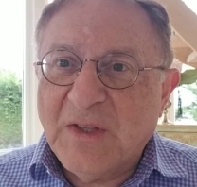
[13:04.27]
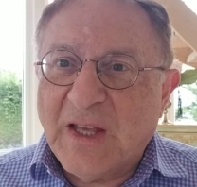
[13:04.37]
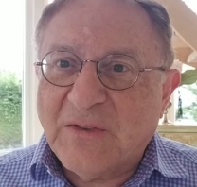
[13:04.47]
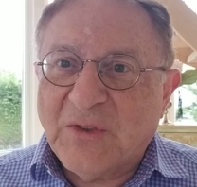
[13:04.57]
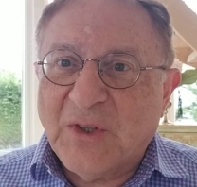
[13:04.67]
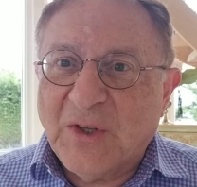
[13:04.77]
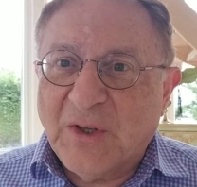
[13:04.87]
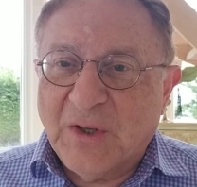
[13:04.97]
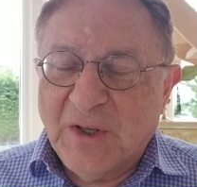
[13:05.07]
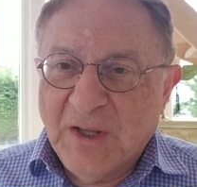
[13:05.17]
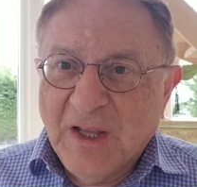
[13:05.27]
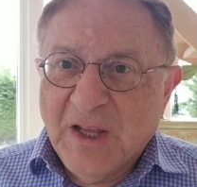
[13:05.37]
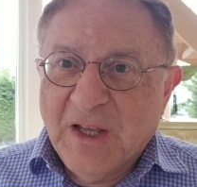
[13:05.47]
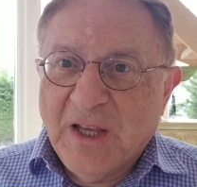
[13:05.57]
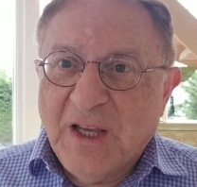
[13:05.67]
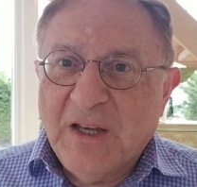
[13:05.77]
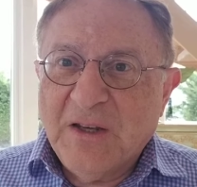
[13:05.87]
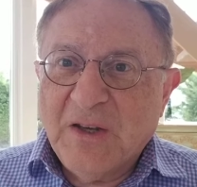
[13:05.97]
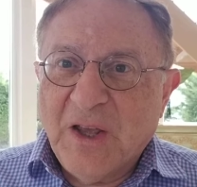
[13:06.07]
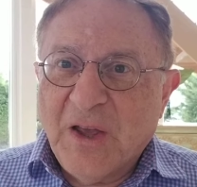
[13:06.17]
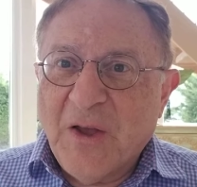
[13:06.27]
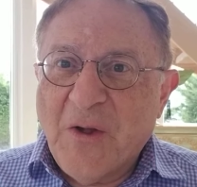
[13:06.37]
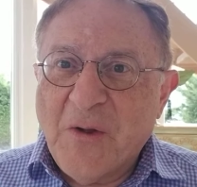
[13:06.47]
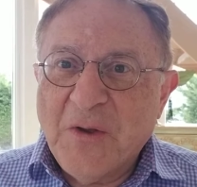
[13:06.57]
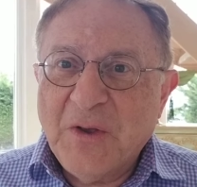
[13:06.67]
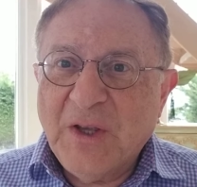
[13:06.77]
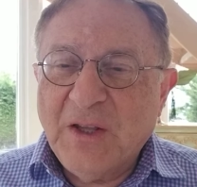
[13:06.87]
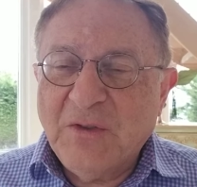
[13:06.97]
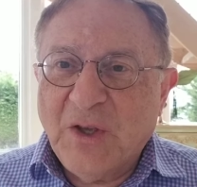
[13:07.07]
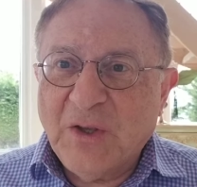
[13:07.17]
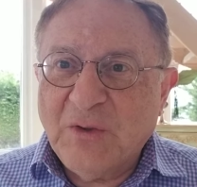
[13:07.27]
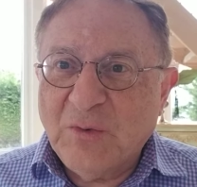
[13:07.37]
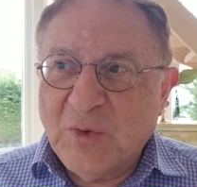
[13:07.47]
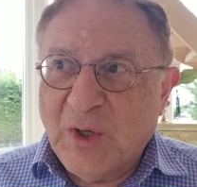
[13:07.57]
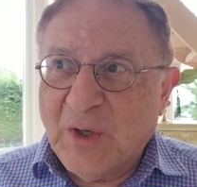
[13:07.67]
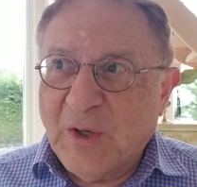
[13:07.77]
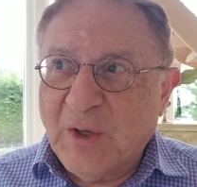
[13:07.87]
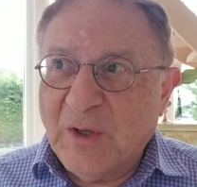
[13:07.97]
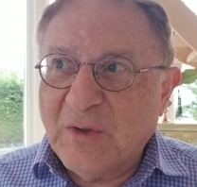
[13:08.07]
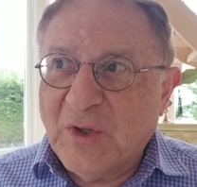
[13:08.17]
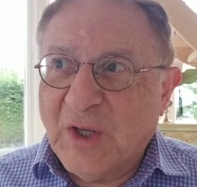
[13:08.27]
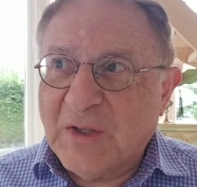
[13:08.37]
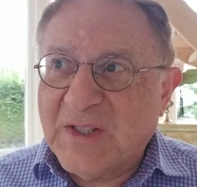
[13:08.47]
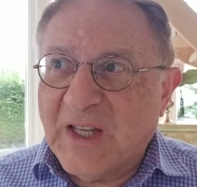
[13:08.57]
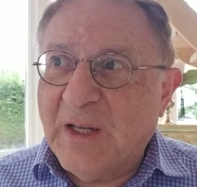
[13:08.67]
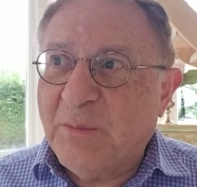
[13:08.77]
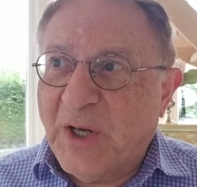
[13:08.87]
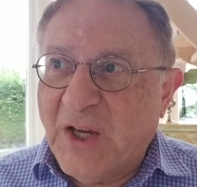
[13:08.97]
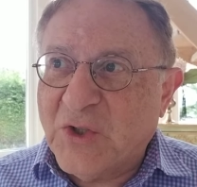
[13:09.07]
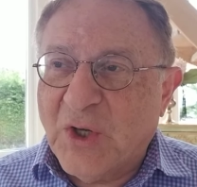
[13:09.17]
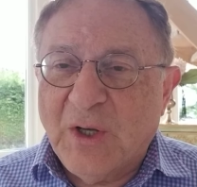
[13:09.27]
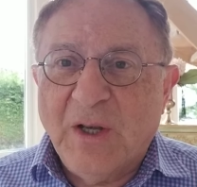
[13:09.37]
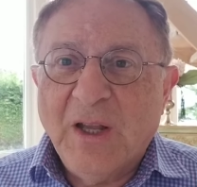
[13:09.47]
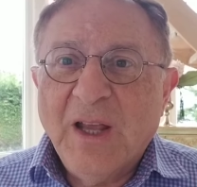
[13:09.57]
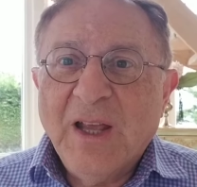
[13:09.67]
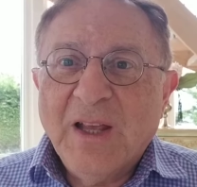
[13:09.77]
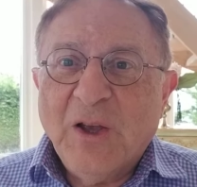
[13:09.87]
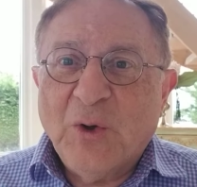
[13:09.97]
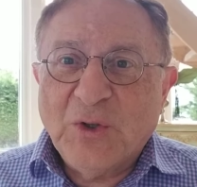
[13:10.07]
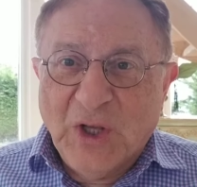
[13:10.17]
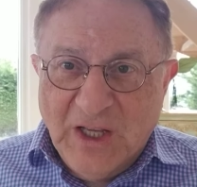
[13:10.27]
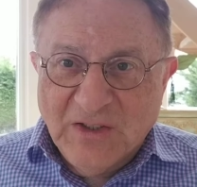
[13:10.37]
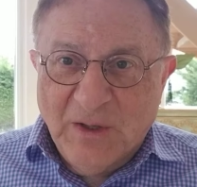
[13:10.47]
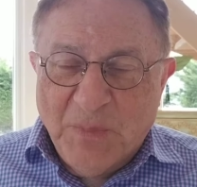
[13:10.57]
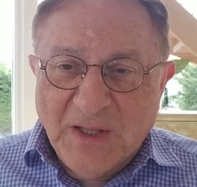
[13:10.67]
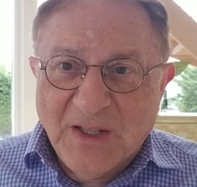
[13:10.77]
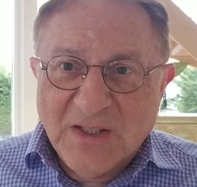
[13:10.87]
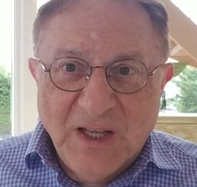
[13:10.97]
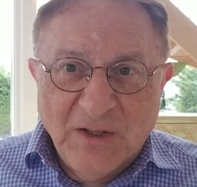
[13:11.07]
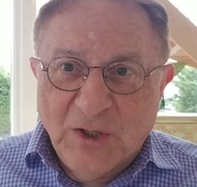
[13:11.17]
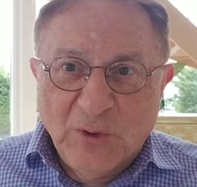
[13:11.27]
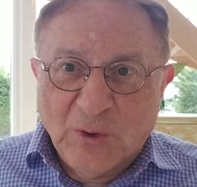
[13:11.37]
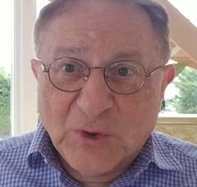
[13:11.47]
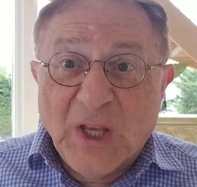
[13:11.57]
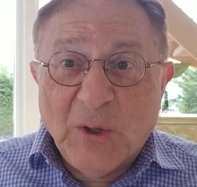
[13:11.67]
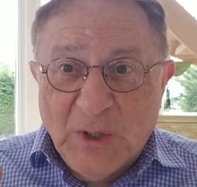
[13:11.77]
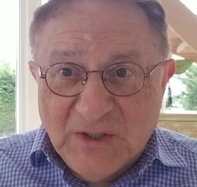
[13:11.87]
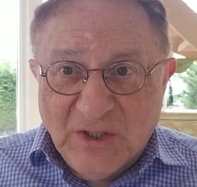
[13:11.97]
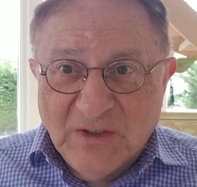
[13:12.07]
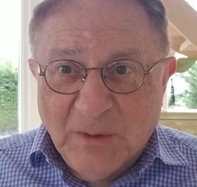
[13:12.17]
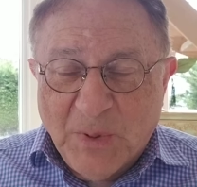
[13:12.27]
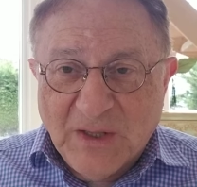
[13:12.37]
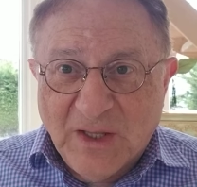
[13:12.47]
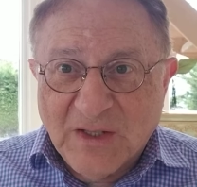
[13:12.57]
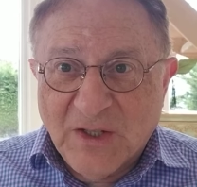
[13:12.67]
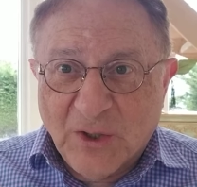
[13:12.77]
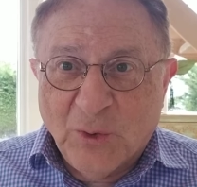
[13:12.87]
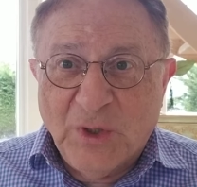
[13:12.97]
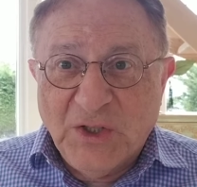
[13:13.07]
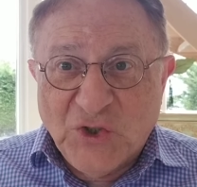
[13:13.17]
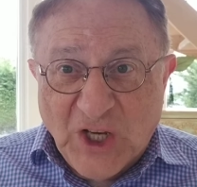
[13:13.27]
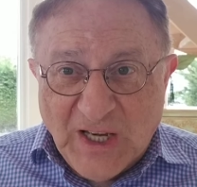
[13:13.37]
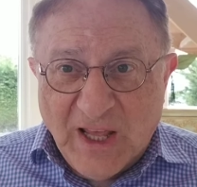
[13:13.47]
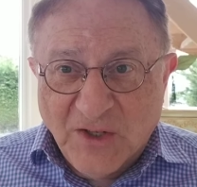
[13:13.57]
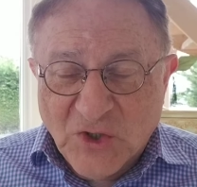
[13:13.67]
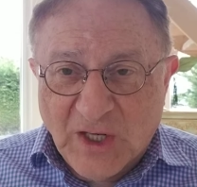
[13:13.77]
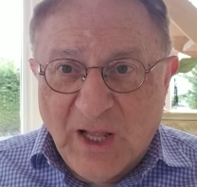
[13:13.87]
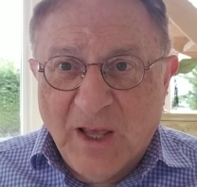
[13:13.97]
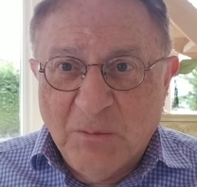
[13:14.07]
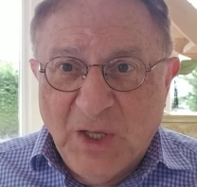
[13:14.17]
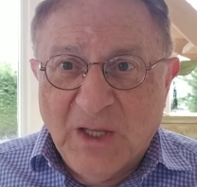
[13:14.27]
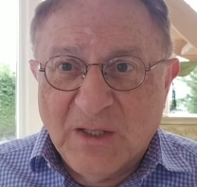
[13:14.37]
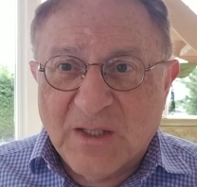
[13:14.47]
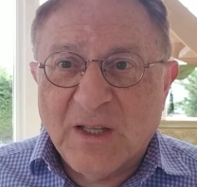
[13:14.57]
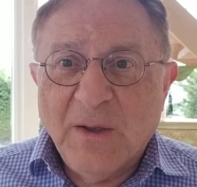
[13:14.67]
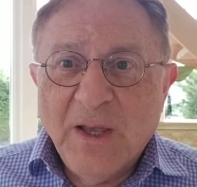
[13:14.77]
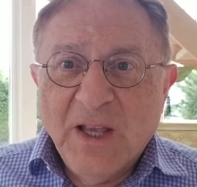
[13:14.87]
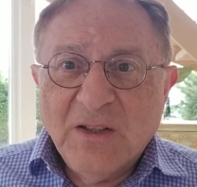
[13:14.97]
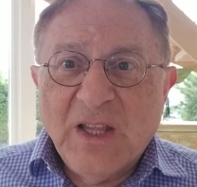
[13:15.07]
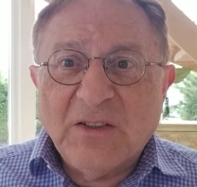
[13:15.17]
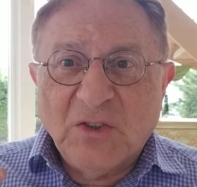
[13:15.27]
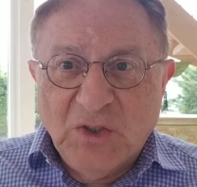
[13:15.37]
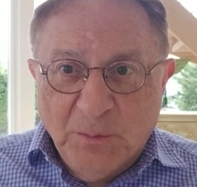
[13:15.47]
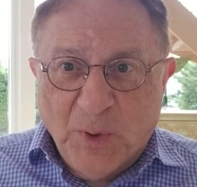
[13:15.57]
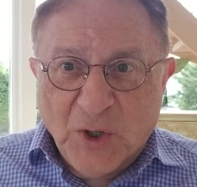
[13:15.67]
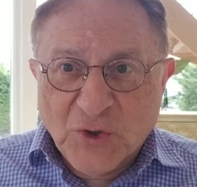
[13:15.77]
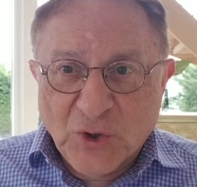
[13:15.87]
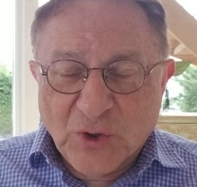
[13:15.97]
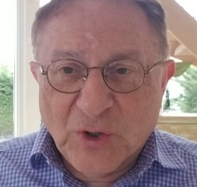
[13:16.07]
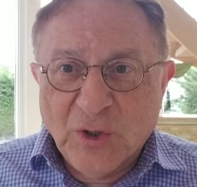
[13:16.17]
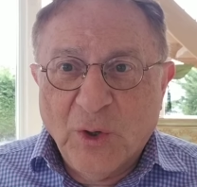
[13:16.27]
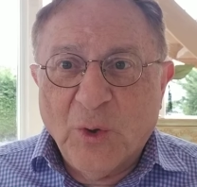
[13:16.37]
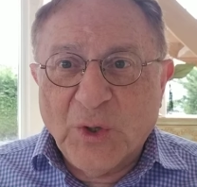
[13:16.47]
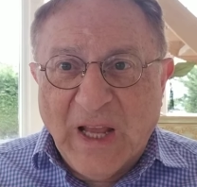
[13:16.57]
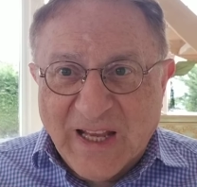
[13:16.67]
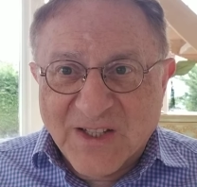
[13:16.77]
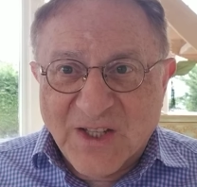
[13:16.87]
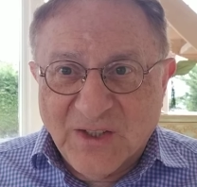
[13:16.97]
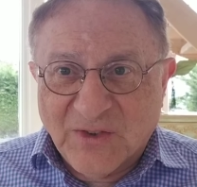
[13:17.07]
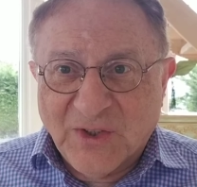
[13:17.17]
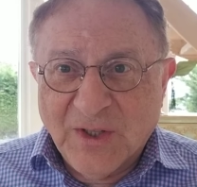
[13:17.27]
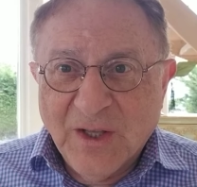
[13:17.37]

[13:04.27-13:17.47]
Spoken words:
that in the celebration or the Independence Day, they don't call it independence, they call it Jala. Jala means that departure or exit